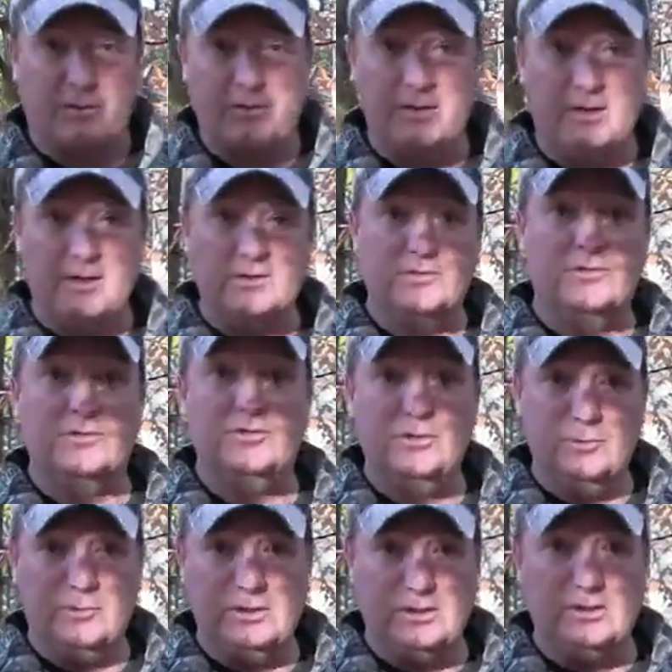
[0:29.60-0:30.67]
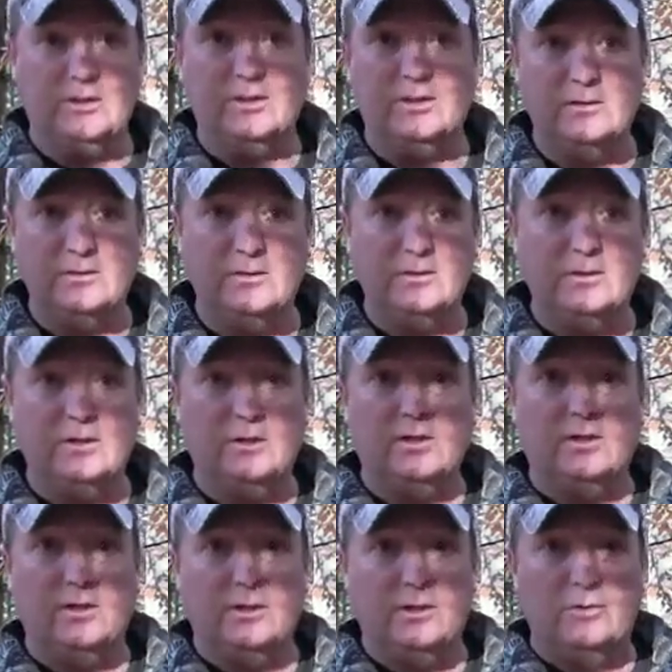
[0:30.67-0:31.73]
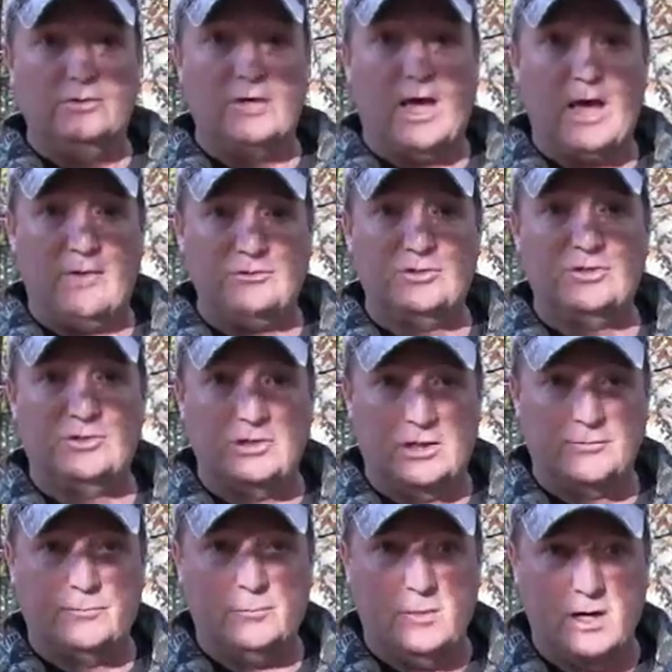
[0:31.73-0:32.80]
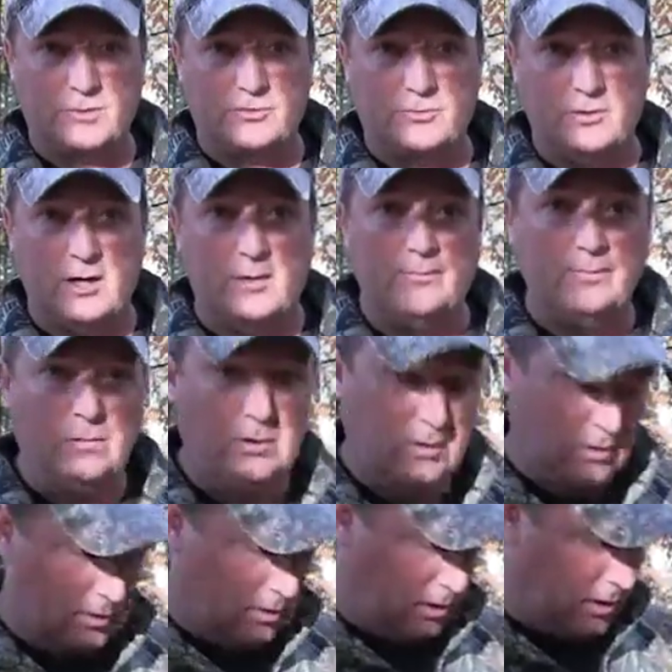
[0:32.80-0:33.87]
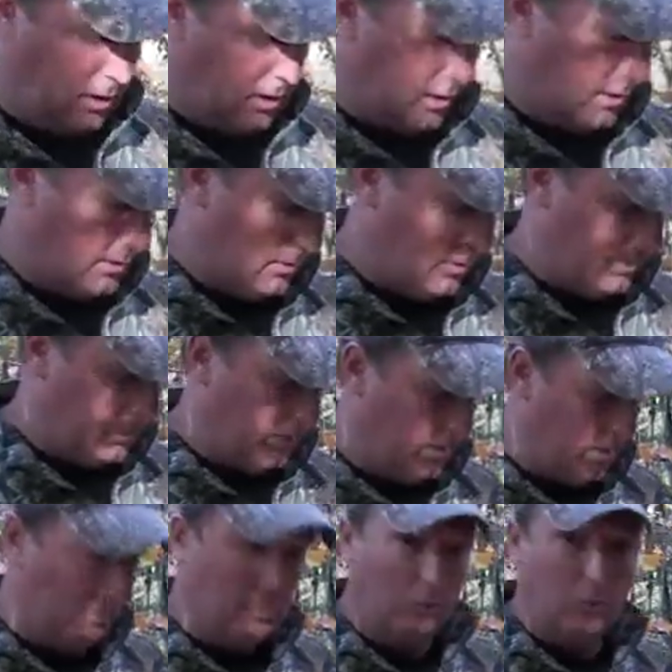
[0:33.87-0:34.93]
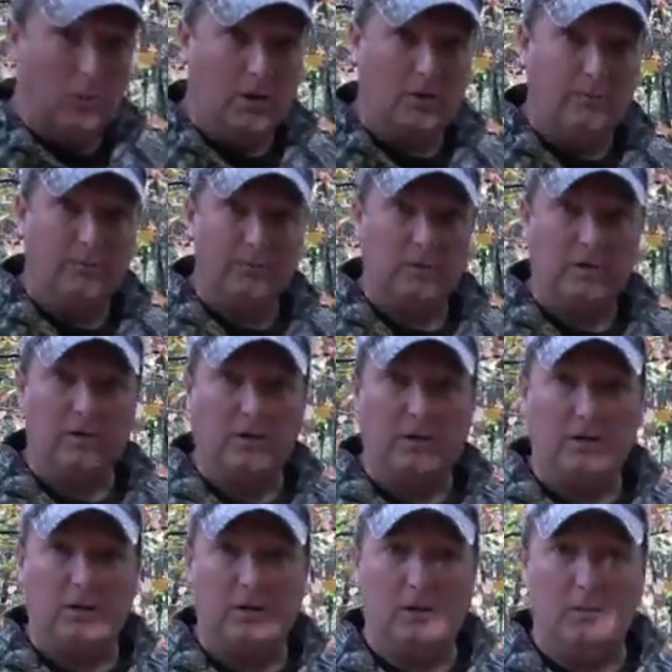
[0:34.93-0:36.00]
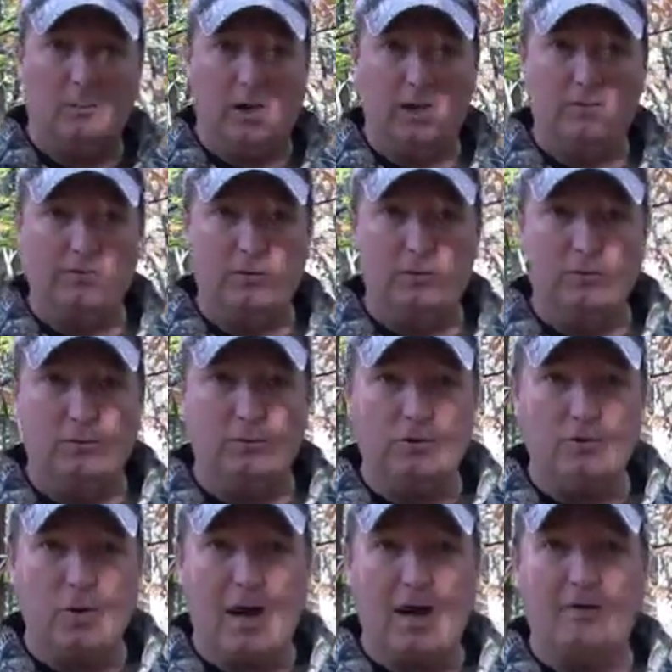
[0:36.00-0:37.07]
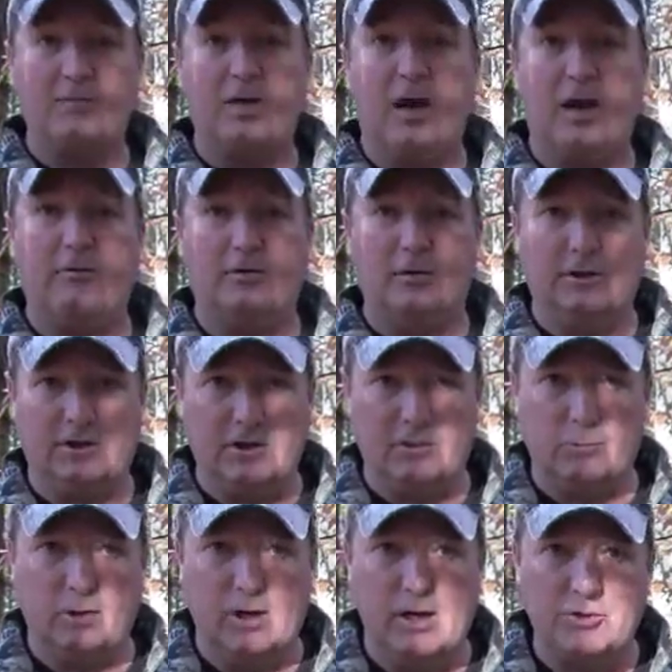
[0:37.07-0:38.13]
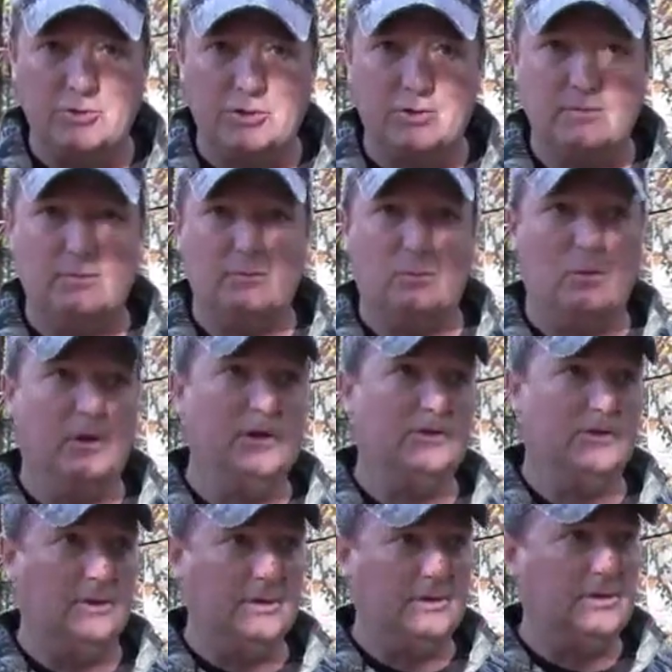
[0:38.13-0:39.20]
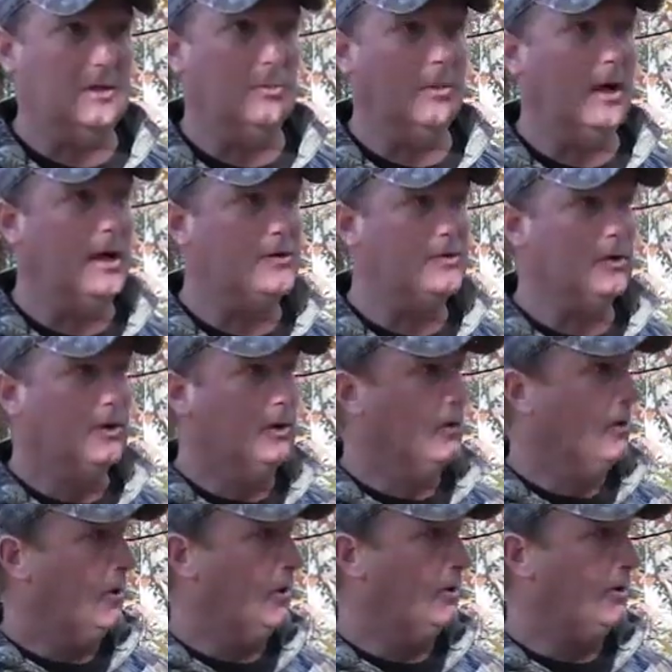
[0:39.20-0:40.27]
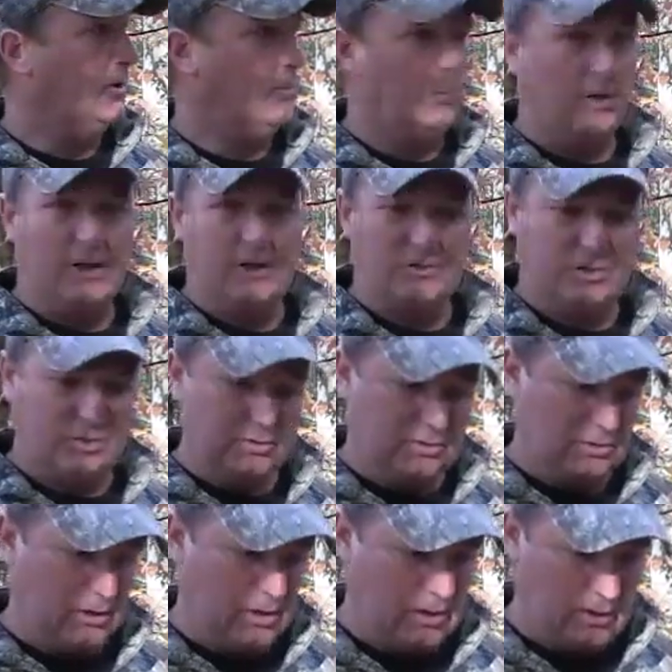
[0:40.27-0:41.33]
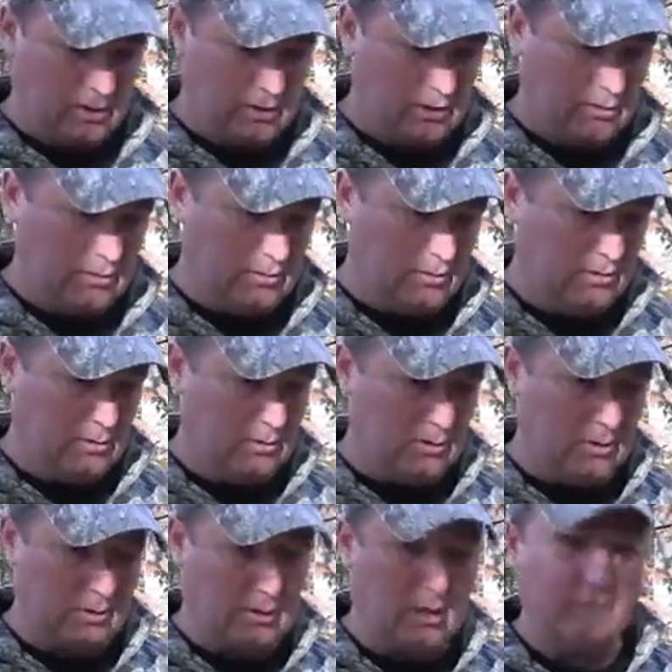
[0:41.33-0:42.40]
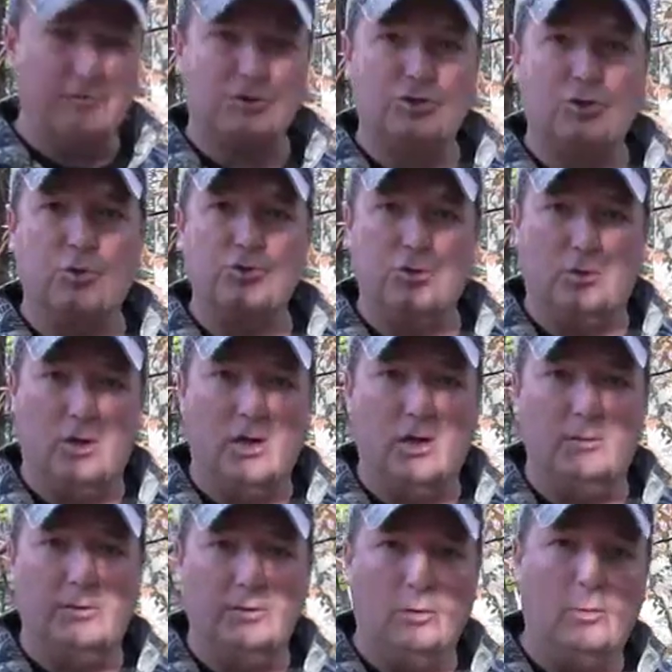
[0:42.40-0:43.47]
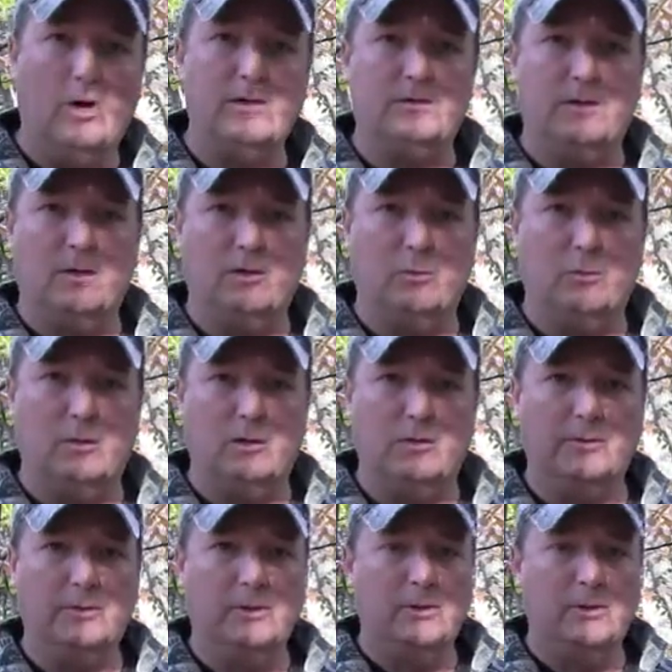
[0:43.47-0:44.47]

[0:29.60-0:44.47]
things that you need to have a successful mock scrape. Number one, in my view, you have to have a licking branch. What is a licking branch? A licking branch is kind of a social hub in the whitetail world,